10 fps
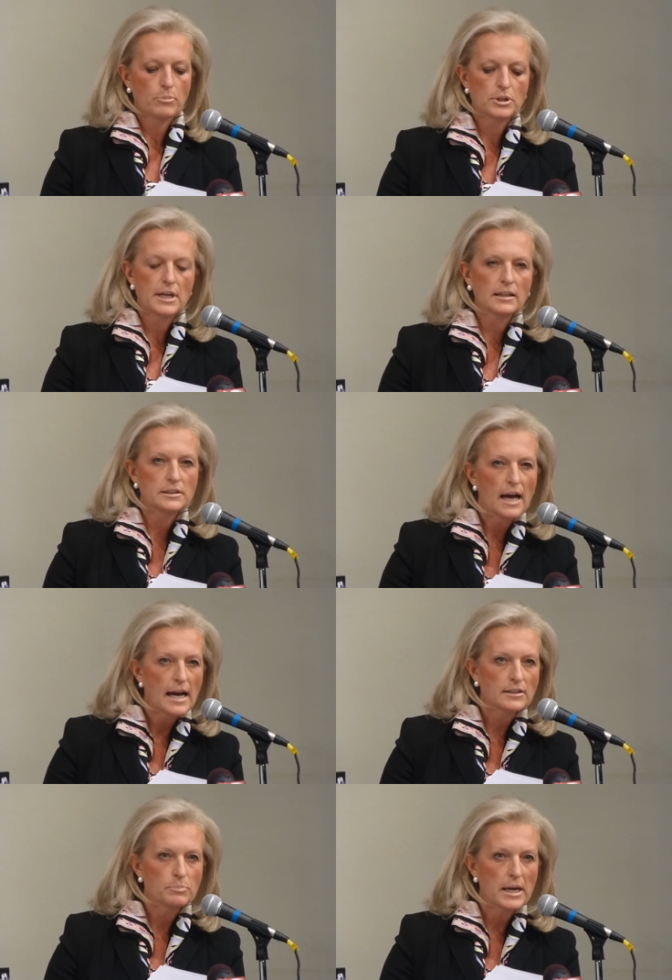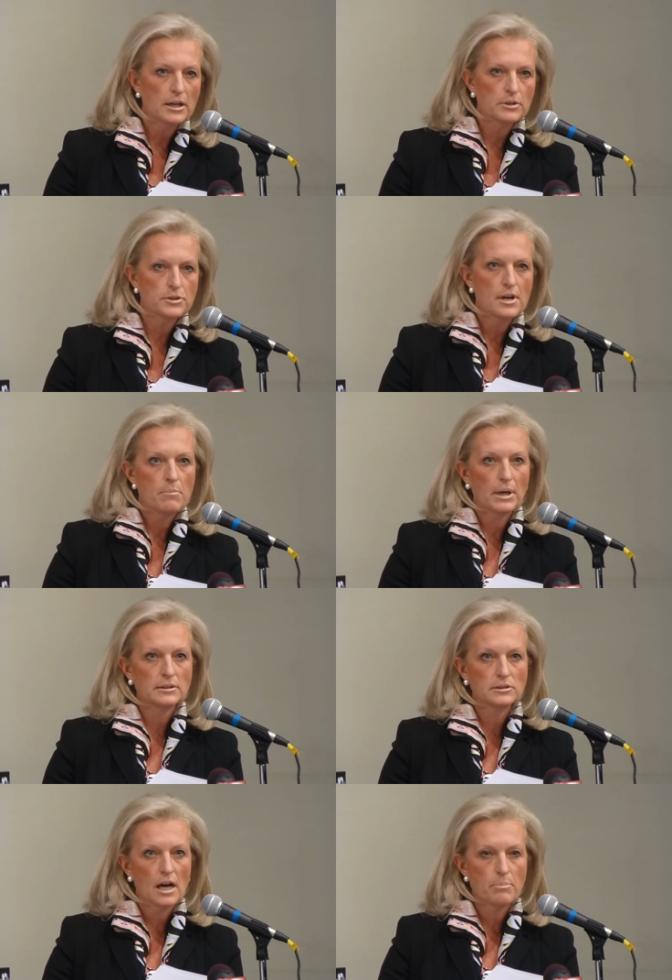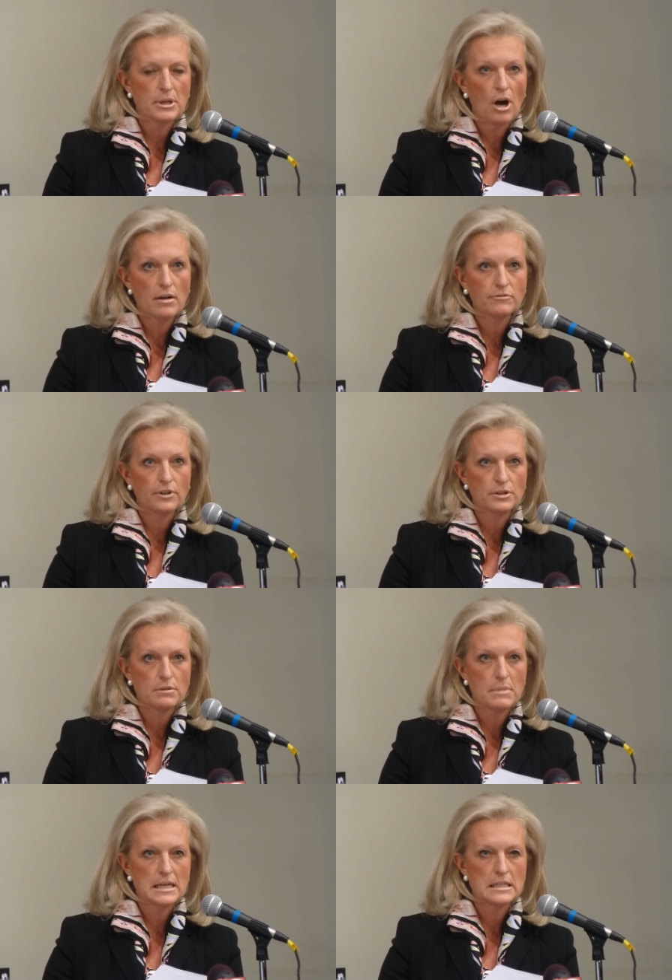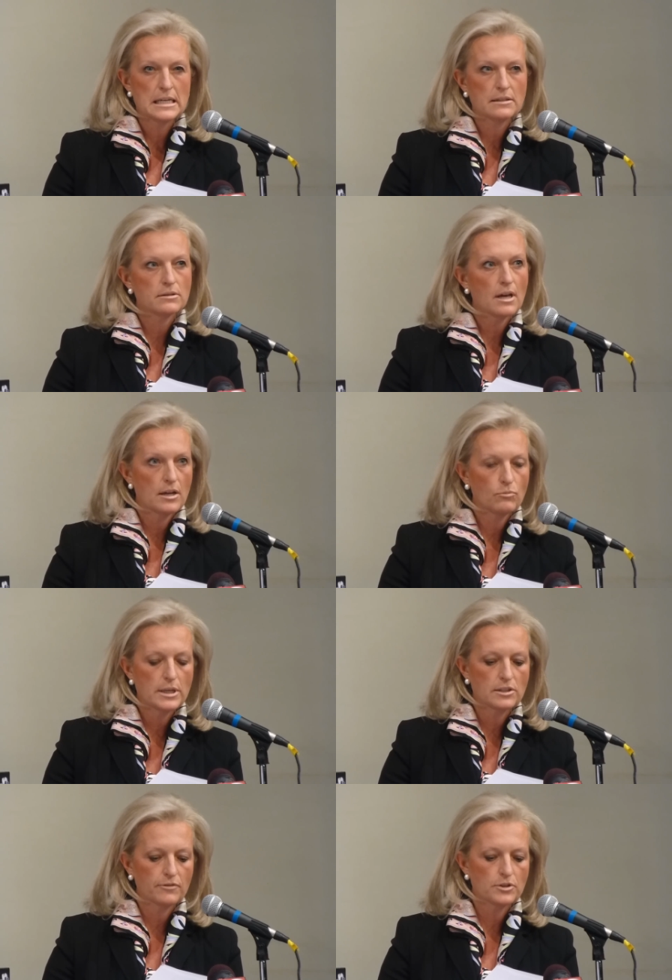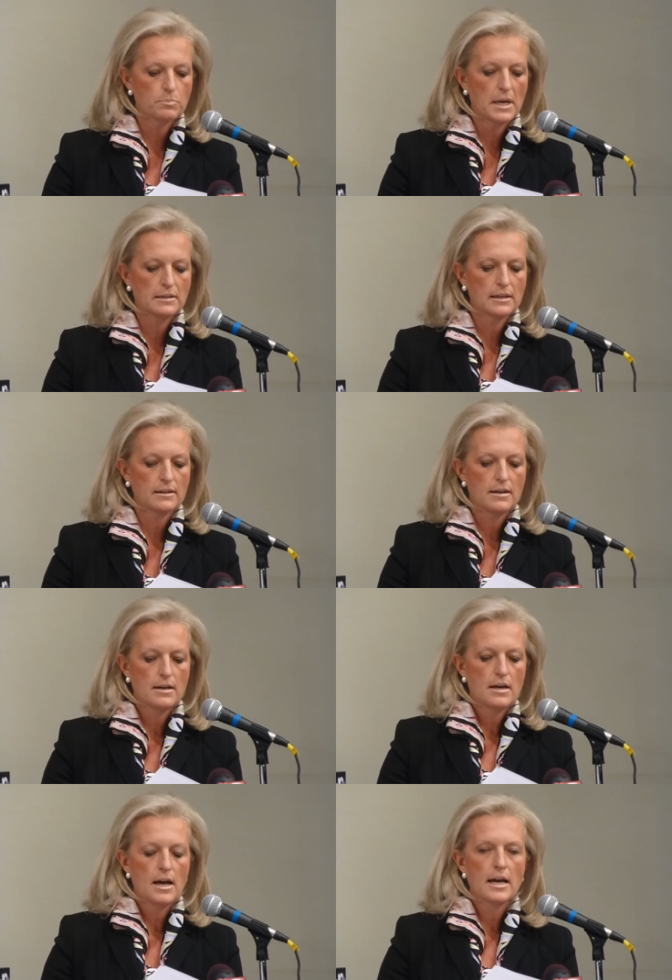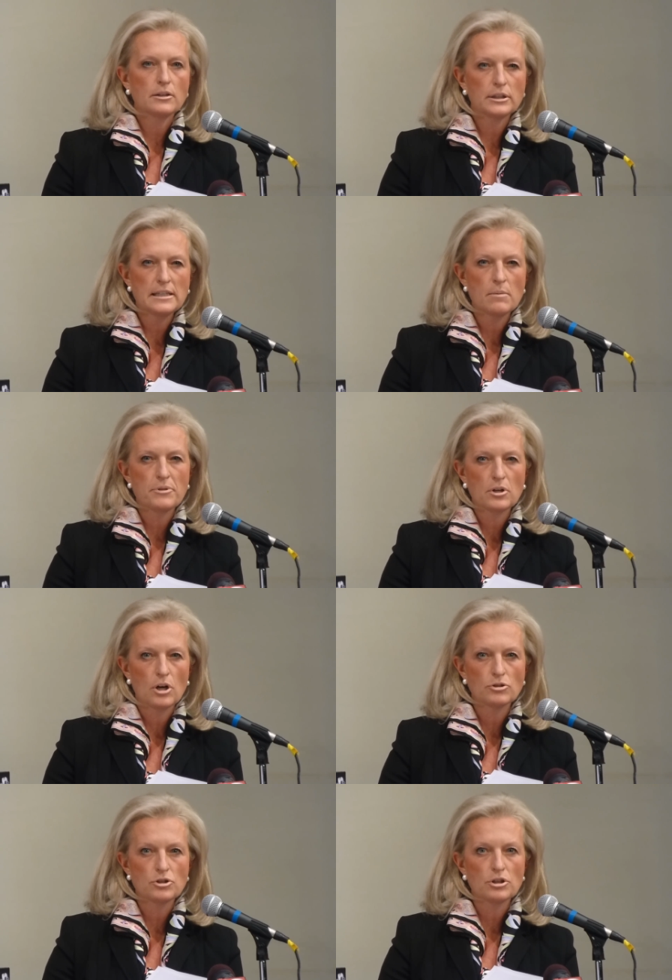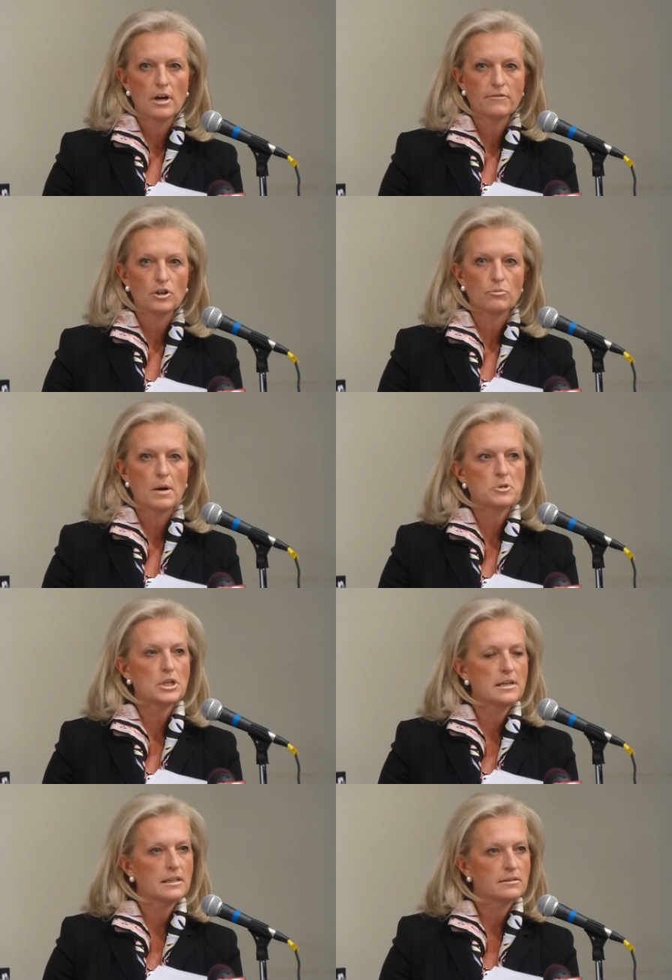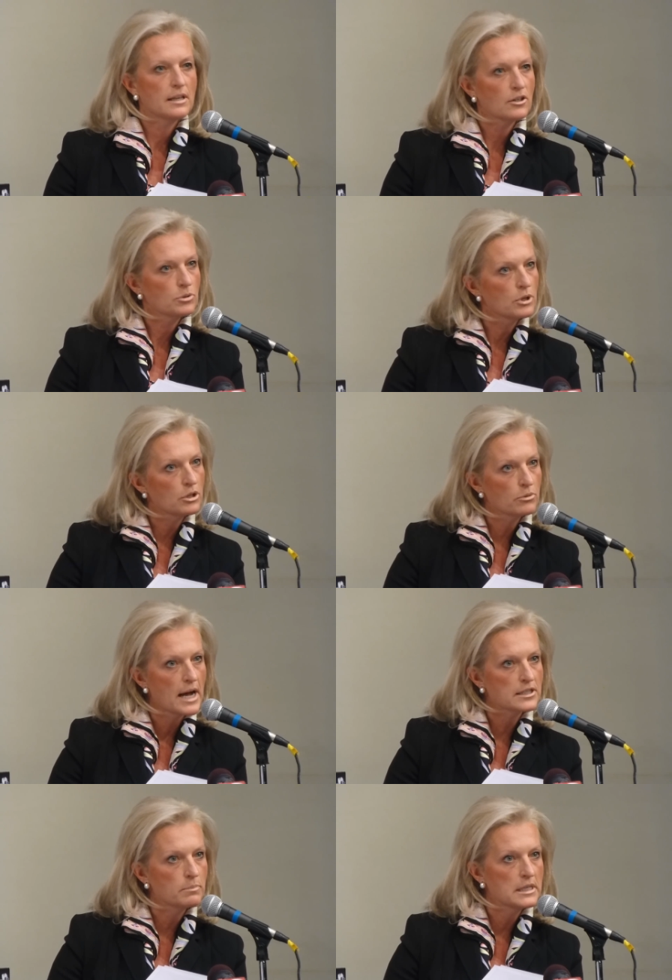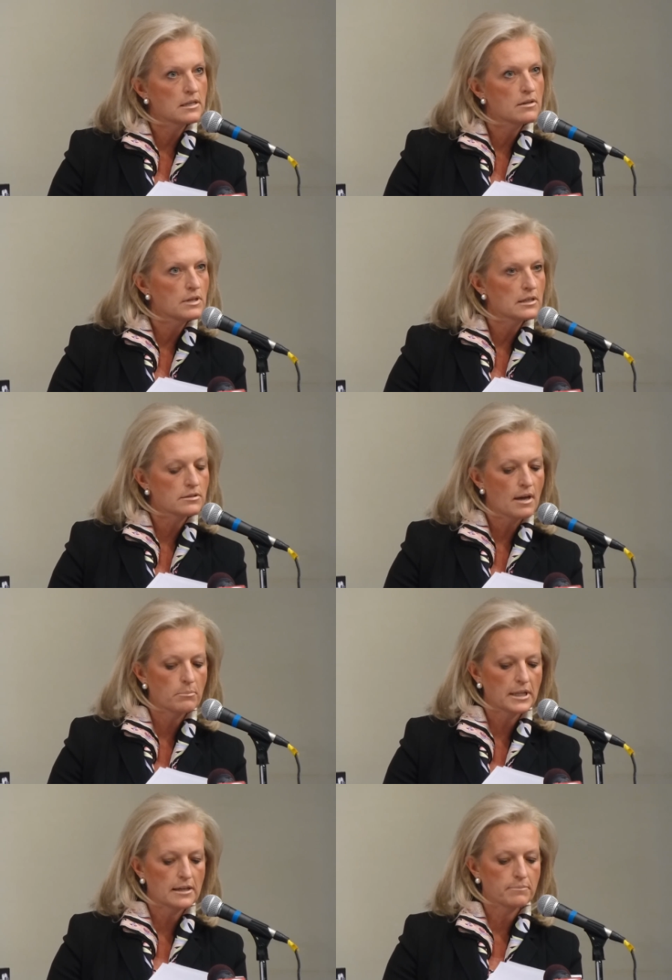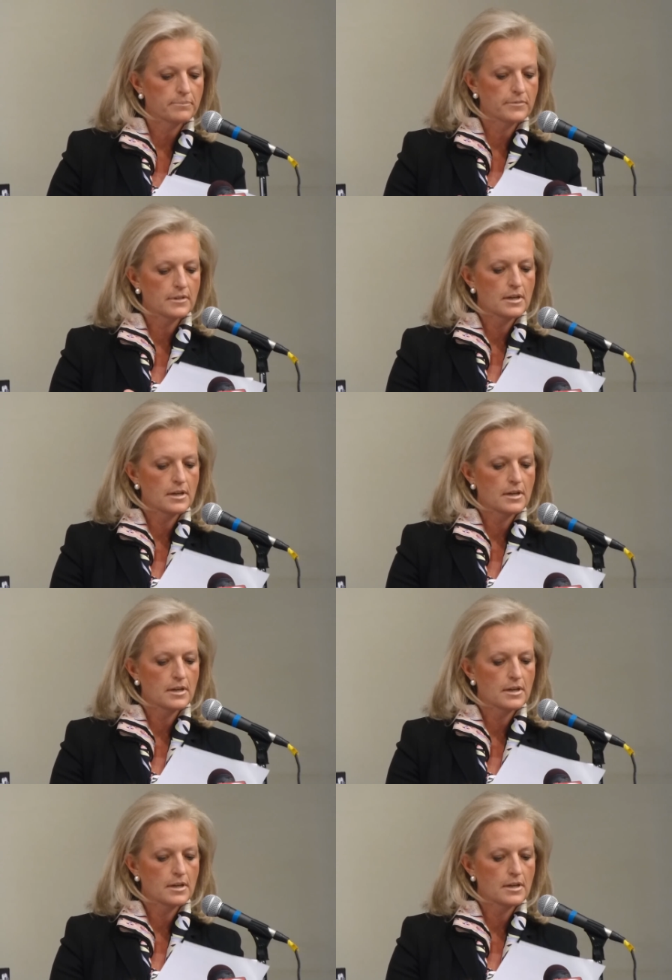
protect taxpayers by stopping unfunded mandates and wasteful spending, and clean up the culture of corruption and sexual harassment in the Assembly.